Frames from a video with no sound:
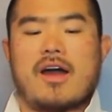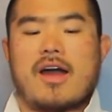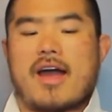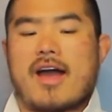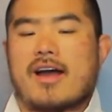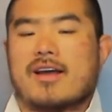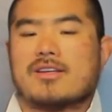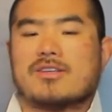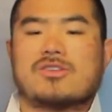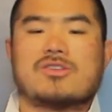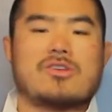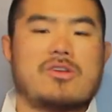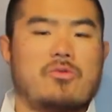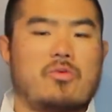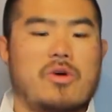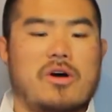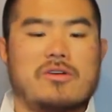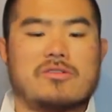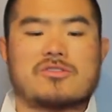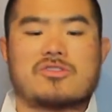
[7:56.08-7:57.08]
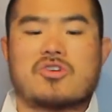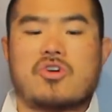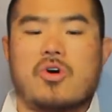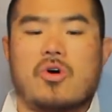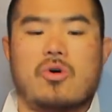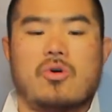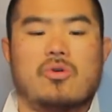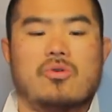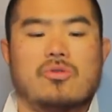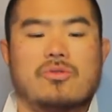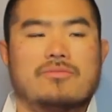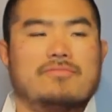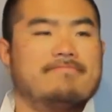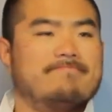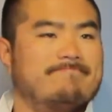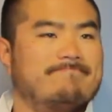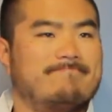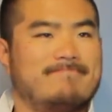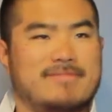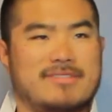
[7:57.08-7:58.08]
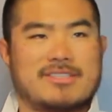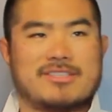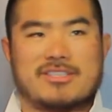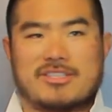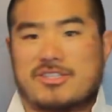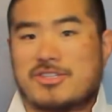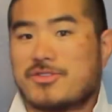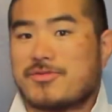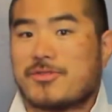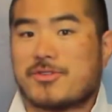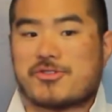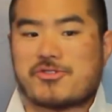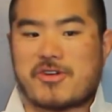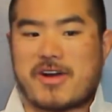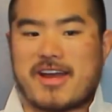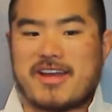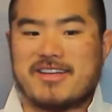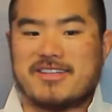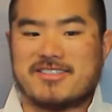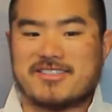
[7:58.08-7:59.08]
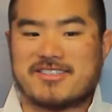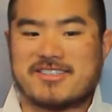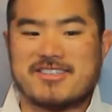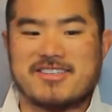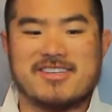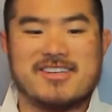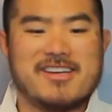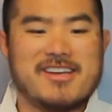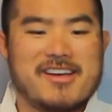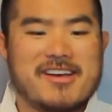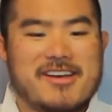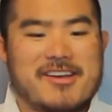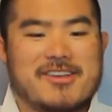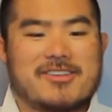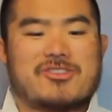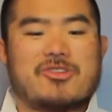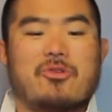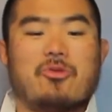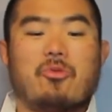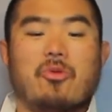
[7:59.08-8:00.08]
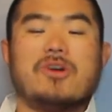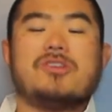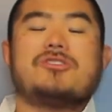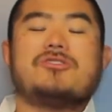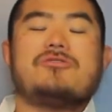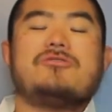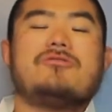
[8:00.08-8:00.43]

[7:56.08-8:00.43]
as well as coal, such as for trains. So once you